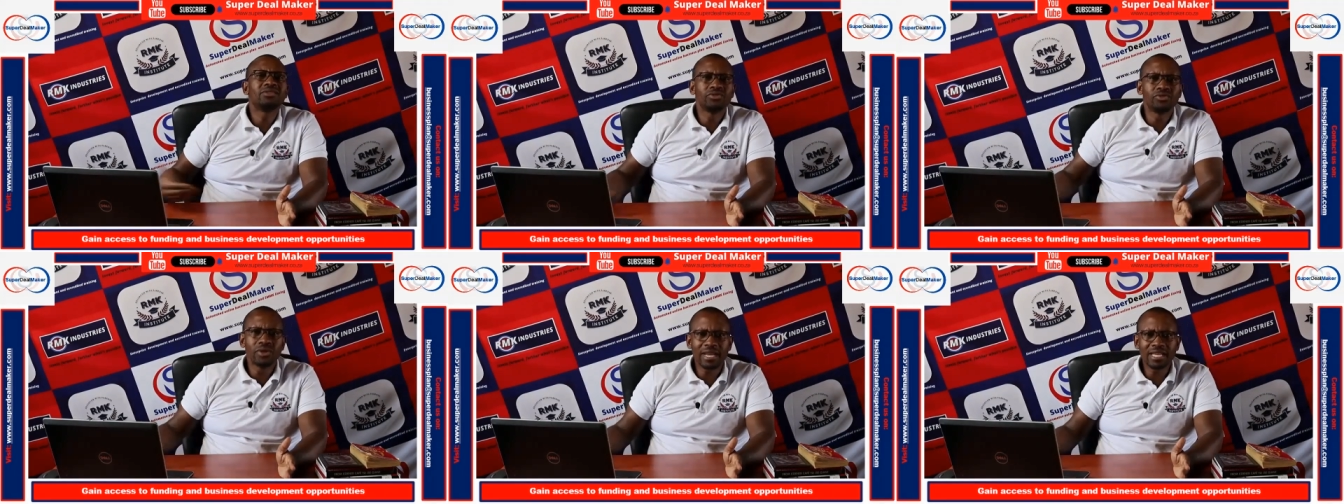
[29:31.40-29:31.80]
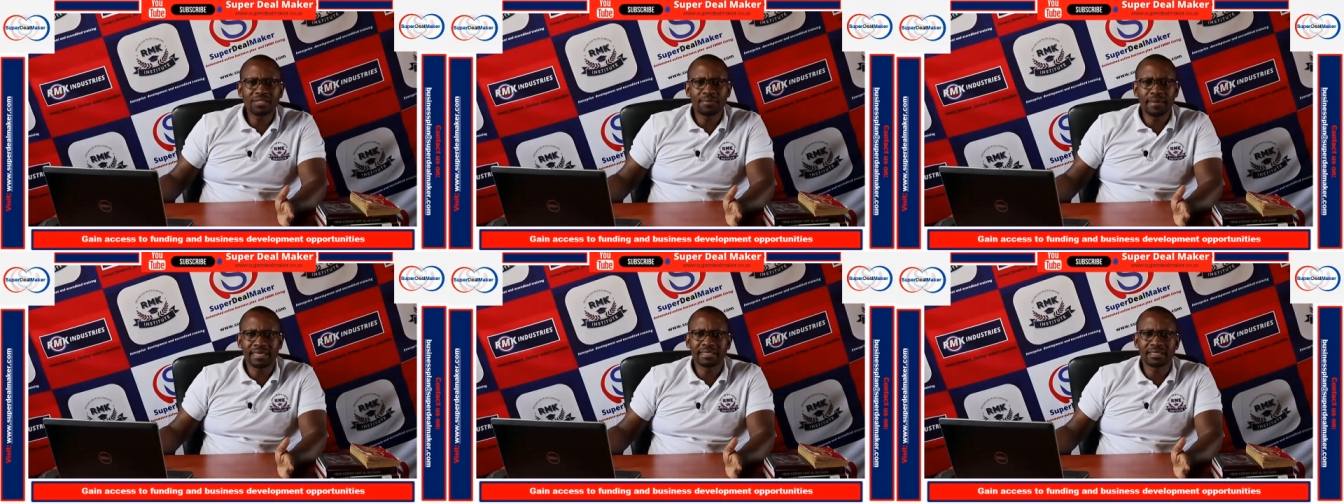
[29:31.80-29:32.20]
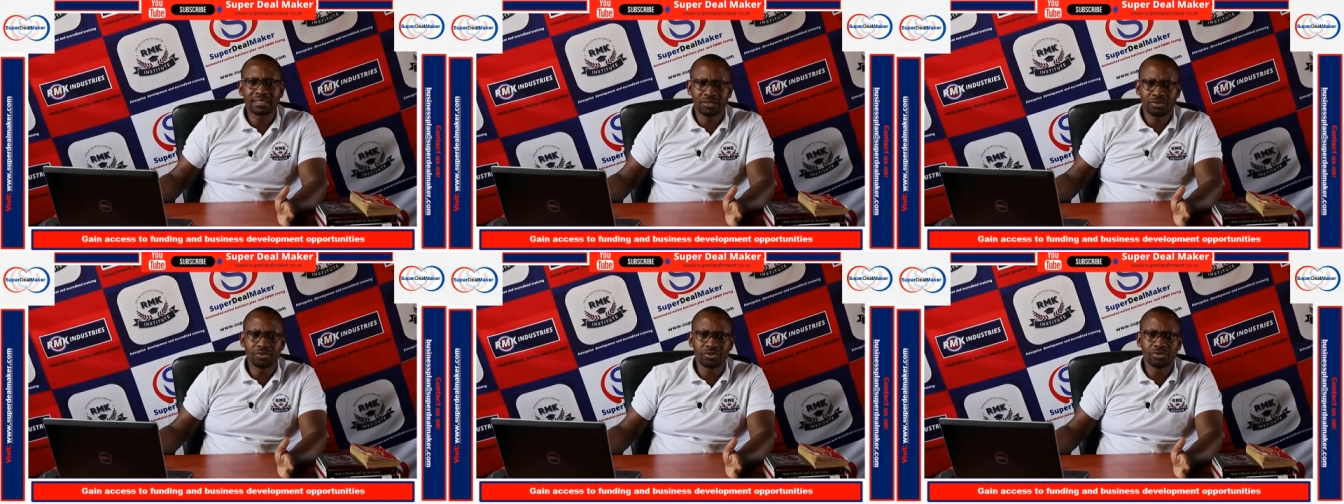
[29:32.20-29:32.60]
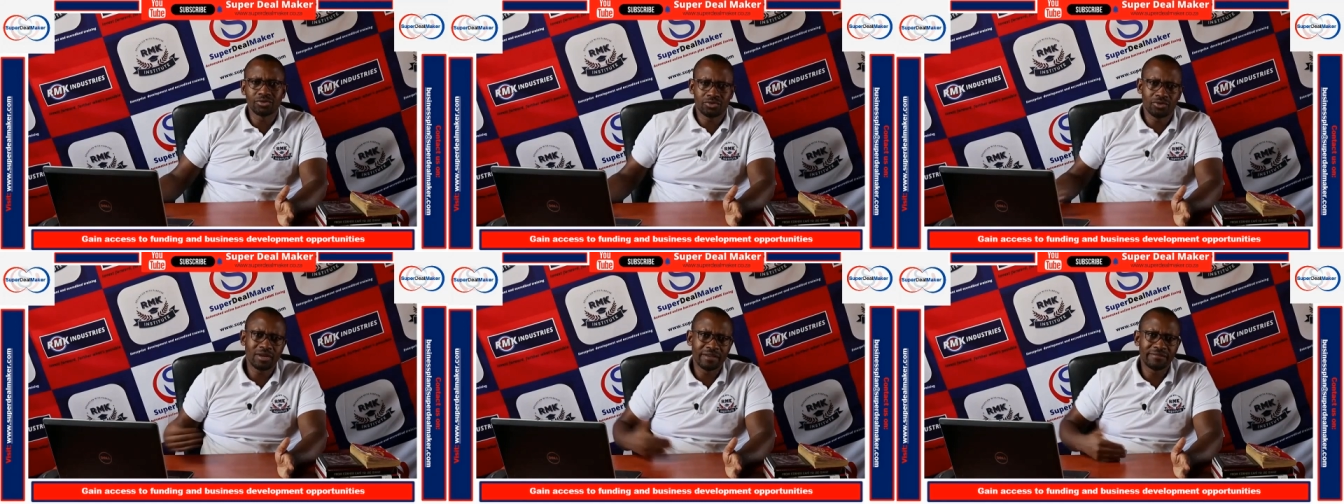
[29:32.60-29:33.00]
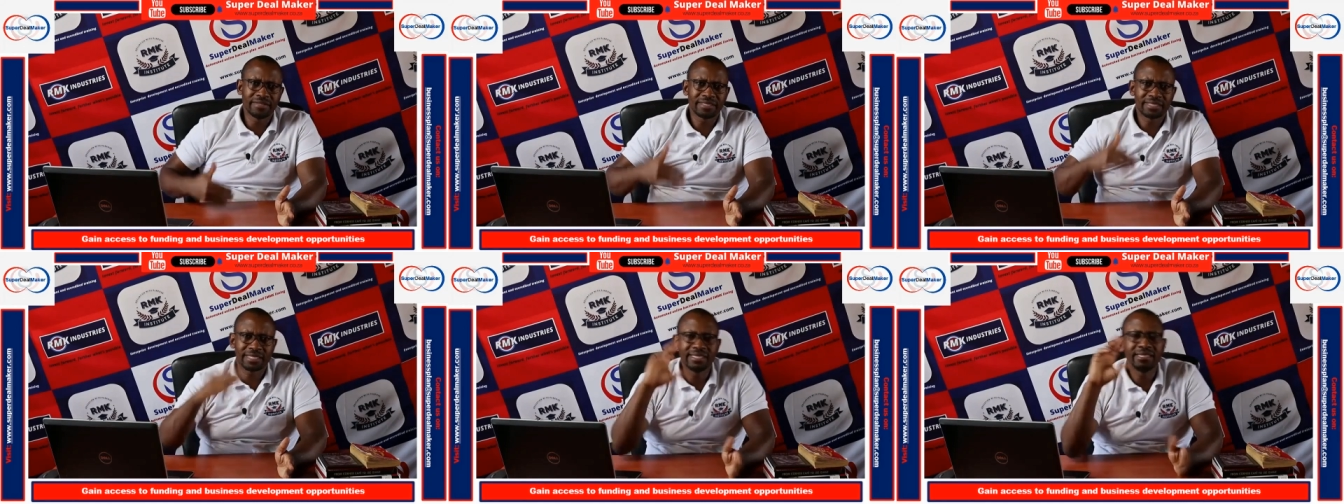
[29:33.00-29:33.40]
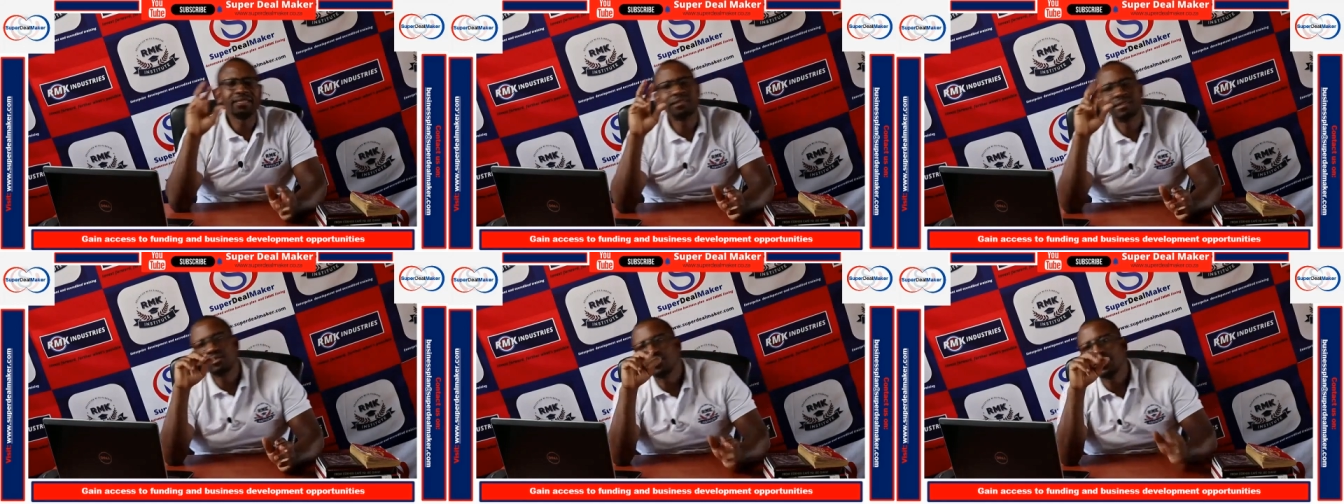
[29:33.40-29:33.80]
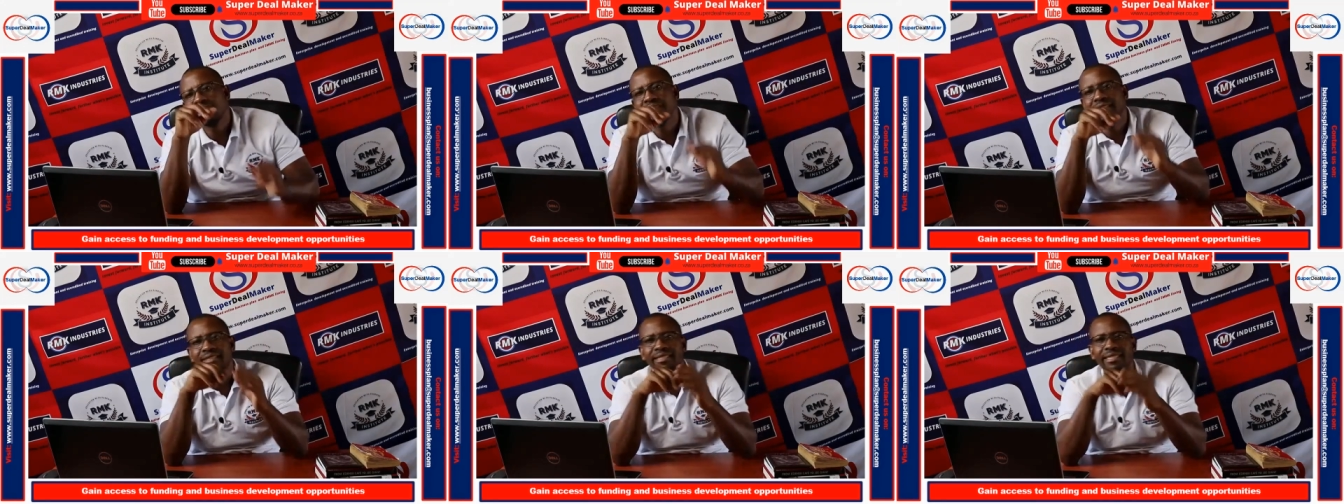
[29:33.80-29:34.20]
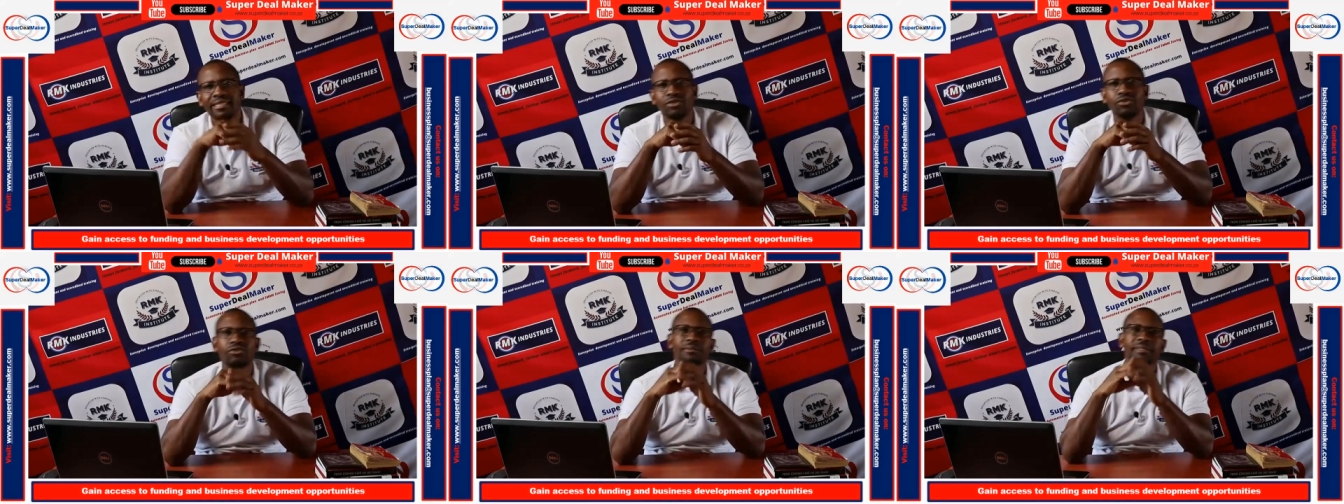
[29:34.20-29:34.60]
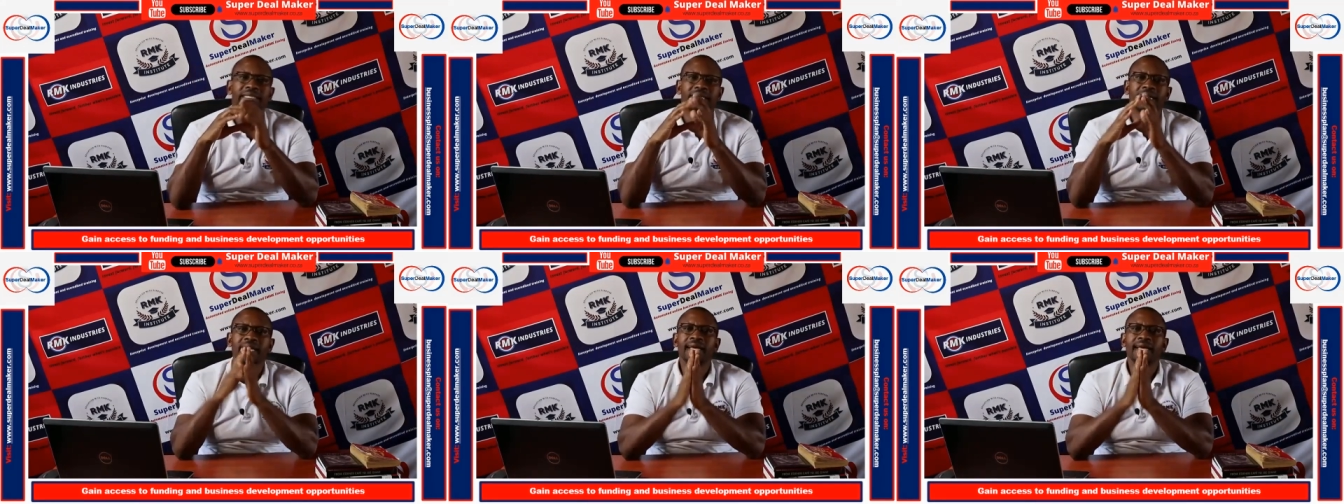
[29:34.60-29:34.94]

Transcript: you don't expect to, to have a tra- call it a training committee.